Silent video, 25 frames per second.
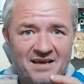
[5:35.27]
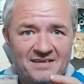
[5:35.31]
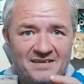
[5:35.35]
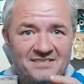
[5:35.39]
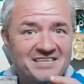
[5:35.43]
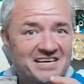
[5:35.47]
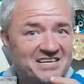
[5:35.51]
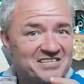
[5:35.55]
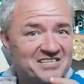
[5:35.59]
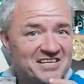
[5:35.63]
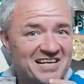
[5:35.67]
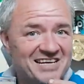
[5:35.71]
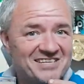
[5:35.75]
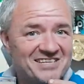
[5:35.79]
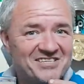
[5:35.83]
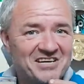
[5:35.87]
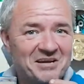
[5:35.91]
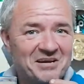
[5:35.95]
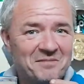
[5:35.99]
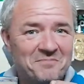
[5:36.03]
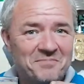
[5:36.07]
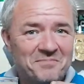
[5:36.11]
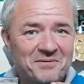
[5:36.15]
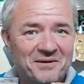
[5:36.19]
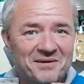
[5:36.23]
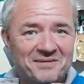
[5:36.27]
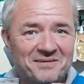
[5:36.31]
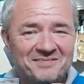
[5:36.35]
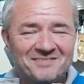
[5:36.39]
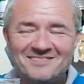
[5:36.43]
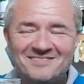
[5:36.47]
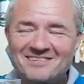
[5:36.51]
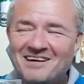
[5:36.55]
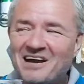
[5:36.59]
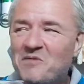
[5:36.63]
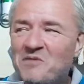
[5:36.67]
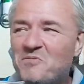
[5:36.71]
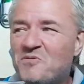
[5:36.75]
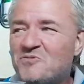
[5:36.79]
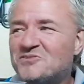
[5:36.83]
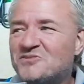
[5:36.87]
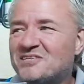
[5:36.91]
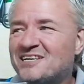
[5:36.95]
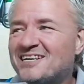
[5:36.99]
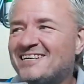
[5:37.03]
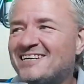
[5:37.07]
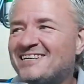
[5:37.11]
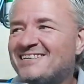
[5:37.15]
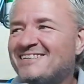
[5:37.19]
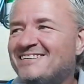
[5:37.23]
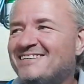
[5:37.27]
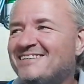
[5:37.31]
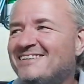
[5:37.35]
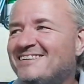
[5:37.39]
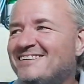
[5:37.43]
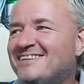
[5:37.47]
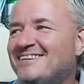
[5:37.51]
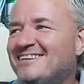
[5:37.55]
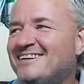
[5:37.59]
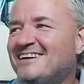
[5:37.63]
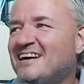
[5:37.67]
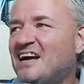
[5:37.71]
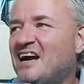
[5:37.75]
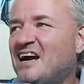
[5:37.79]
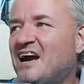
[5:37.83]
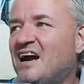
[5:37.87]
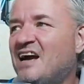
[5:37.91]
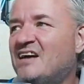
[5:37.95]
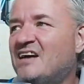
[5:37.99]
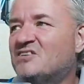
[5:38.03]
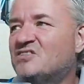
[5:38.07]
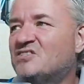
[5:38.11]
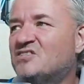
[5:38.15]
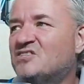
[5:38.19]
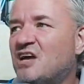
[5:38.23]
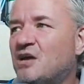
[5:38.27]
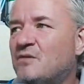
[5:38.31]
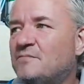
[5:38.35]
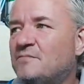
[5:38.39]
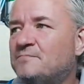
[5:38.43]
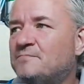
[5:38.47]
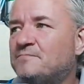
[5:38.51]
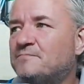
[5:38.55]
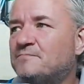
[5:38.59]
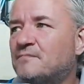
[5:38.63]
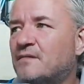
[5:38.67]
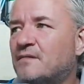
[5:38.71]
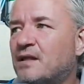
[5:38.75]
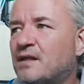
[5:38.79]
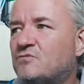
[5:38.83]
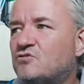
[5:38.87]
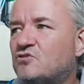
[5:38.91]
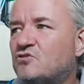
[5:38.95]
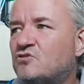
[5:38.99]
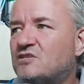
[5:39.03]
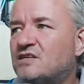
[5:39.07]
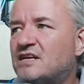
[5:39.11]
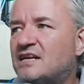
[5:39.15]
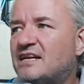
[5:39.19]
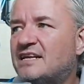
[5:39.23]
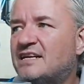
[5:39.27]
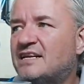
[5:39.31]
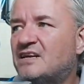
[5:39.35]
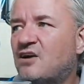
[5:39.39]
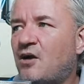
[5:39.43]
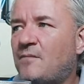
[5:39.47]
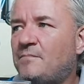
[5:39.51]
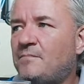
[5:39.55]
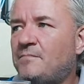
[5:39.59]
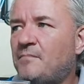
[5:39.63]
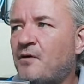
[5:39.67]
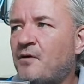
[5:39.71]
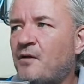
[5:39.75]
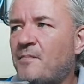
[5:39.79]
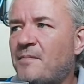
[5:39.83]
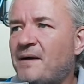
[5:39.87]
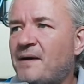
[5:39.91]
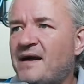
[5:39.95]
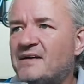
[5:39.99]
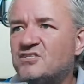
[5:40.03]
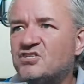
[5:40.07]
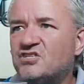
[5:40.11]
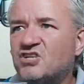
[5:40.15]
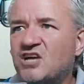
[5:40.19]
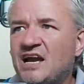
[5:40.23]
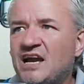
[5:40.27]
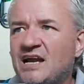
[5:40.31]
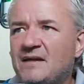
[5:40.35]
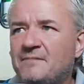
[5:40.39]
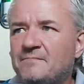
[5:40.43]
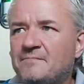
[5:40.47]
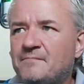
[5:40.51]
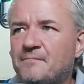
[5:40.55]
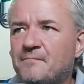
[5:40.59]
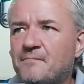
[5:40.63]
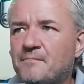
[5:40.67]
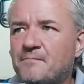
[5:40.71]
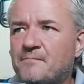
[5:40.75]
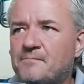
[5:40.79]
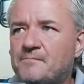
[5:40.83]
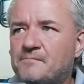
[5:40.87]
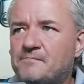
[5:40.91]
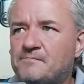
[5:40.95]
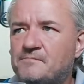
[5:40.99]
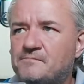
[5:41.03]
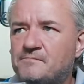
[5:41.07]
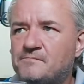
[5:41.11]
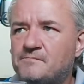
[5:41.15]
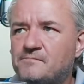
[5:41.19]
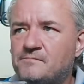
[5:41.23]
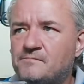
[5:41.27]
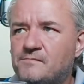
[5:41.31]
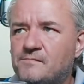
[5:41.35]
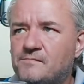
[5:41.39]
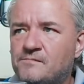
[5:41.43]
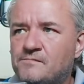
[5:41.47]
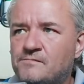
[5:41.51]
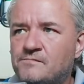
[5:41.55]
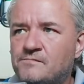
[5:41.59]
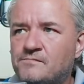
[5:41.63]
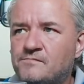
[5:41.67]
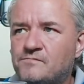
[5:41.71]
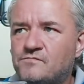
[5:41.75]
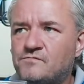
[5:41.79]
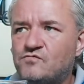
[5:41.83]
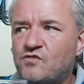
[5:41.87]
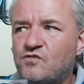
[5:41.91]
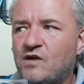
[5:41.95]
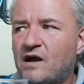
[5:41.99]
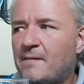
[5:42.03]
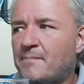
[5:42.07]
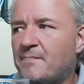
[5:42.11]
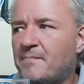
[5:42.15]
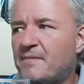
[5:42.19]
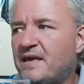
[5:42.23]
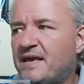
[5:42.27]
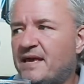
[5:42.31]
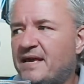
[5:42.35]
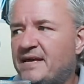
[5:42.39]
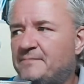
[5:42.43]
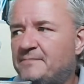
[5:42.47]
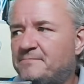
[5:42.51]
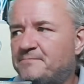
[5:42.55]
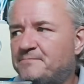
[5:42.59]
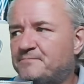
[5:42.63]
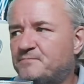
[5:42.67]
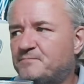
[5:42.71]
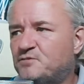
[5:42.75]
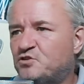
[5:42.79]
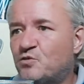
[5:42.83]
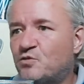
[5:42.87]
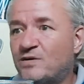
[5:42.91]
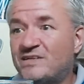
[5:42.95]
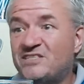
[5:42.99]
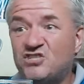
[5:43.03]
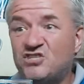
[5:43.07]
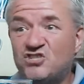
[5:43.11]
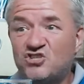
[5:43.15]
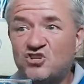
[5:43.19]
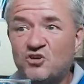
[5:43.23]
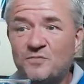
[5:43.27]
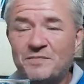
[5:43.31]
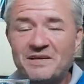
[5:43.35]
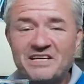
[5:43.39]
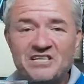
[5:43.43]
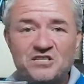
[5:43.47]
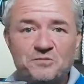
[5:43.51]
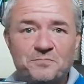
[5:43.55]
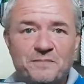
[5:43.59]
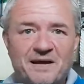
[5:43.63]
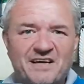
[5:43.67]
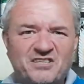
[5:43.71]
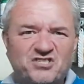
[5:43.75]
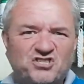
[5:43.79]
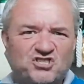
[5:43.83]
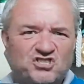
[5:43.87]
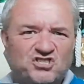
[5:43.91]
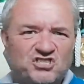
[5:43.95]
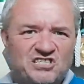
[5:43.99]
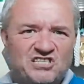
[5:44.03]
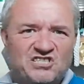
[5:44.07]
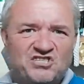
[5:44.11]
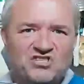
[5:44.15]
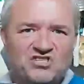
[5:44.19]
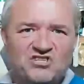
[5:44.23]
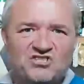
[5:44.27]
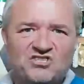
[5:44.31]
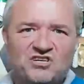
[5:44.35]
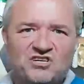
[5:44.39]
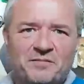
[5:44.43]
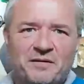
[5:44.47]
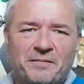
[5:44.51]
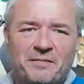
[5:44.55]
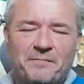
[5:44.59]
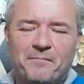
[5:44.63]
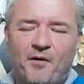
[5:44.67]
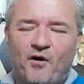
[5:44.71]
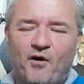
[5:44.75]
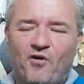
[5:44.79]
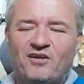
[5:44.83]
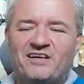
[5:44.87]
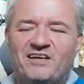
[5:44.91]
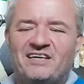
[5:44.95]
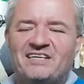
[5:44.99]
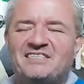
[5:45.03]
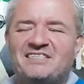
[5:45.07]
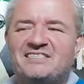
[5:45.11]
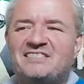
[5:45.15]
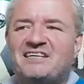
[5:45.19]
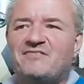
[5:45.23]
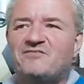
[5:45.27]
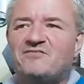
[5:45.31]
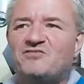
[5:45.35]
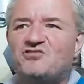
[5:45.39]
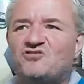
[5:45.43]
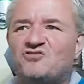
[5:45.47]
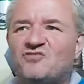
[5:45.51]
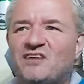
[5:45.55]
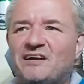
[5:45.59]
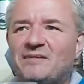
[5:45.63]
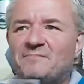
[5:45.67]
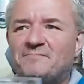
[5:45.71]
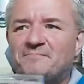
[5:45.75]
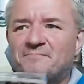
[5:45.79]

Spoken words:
Tastes like a champion. Yeah, we'll see. So, I'll just click on pop out chat. Right, I'm there. 22 minutes past, Jesus, I'm in bollocking territory.